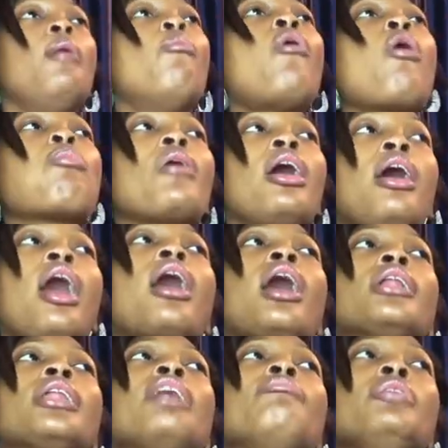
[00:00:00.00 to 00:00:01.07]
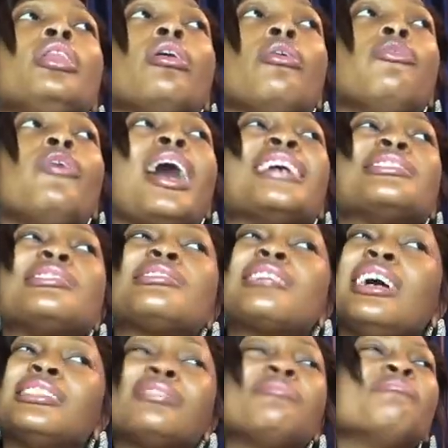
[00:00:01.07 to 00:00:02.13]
More, how can I be of assistance